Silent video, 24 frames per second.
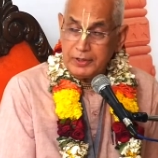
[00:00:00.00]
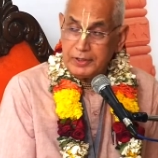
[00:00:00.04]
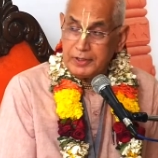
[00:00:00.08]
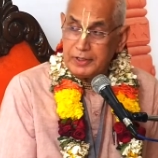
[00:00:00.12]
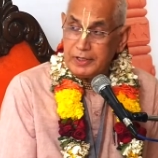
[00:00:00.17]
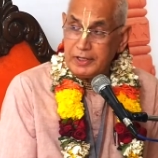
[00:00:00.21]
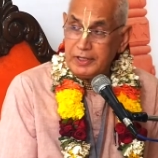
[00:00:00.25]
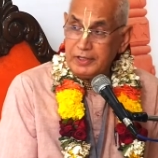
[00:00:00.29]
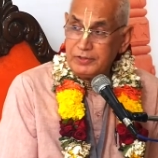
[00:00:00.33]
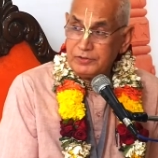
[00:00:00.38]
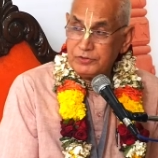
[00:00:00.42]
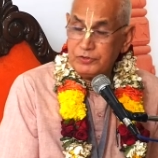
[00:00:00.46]

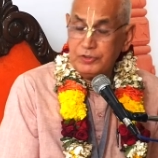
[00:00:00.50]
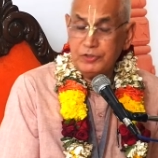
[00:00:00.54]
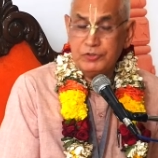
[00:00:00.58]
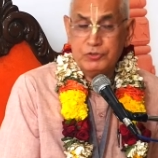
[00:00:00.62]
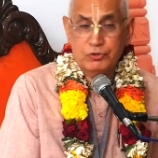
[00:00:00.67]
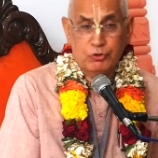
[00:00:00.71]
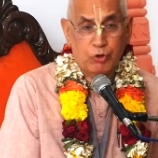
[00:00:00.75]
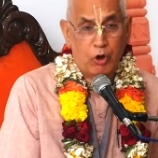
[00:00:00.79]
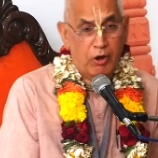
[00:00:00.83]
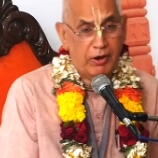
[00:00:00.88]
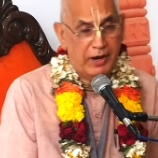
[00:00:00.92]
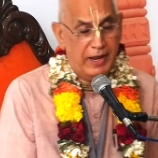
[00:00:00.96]
is the
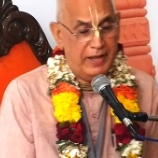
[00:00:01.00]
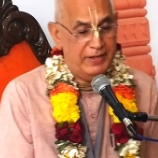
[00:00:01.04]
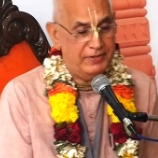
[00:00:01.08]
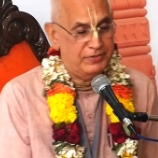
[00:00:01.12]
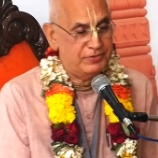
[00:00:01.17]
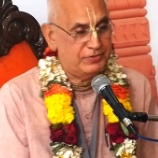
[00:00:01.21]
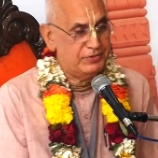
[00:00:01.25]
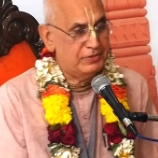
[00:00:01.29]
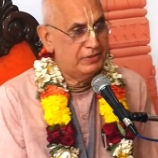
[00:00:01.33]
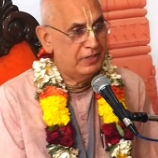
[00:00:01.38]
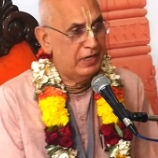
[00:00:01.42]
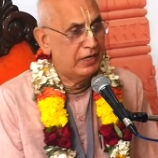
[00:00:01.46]

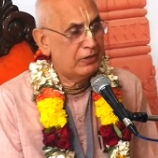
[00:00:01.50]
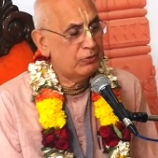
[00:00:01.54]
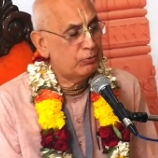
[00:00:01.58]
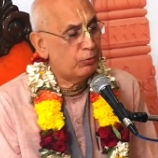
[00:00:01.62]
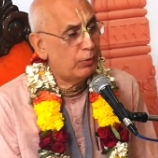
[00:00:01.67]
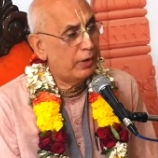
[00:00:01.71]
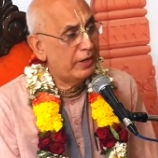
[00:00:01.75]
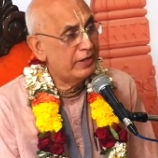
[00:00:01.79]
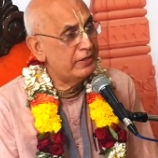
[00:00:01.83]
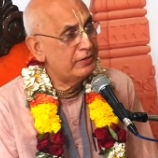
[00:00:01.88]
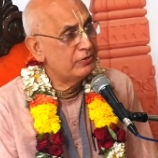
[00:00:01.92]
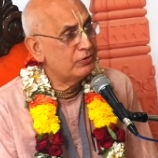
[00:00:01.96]
strongest. That's
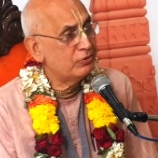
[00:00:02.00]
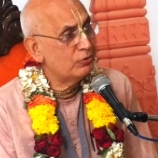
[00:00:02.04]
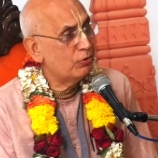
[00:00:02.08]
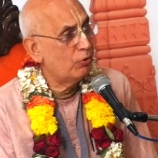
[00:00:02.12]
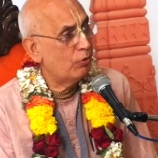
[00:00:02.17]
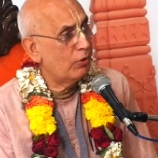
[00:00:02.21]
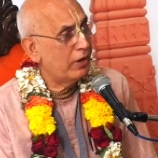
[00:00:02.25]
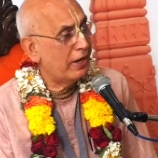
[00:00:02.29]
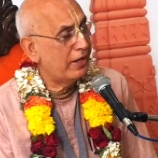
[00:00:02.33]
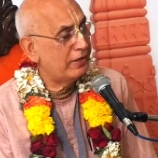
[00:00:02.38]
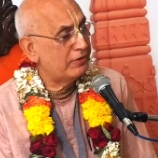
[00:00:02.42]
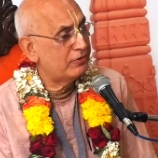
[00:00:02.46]
why he is
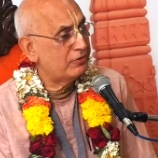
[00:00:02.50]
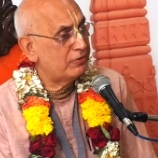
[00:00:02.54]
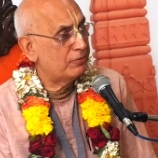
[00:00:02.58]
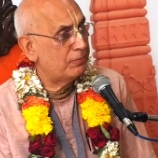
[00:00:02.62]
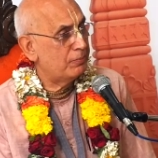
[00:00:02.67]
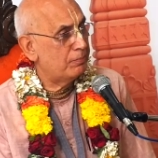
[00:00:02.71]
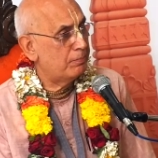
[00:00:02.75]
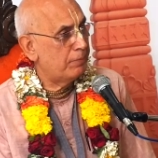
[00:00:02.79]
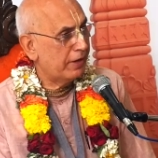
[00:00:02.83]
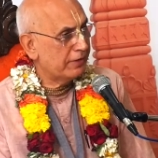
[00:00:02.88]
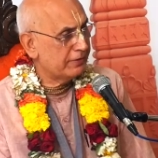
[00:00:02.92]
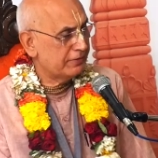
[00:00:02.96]
known as
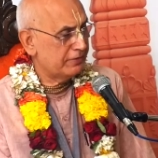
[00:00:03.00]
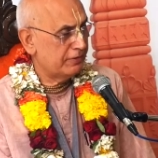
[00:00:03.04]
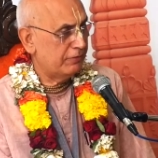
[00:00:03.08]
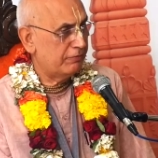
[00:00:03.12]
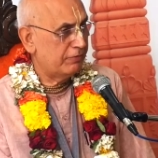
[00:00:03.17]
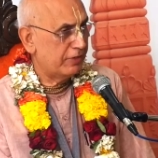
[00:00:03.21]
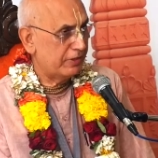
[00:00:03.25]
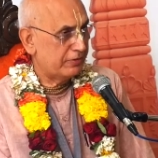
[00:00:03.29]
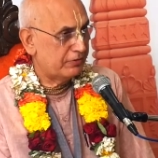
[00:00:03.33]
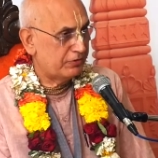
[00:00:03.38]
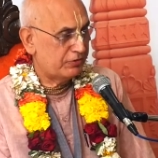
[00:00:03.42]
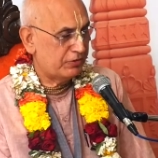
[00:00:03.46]
Bhakta
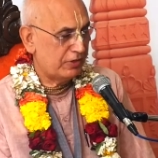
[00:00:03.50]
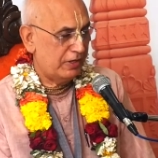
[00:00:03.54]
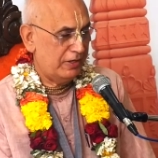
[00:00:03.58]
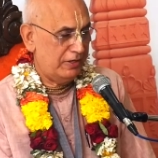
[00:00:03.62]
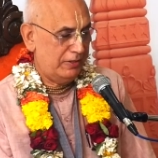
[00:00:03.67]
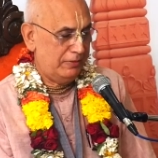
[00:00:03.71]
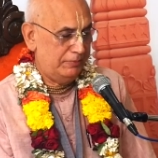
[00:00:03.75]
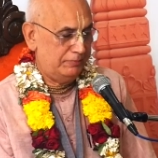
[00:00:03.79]
Vatsal.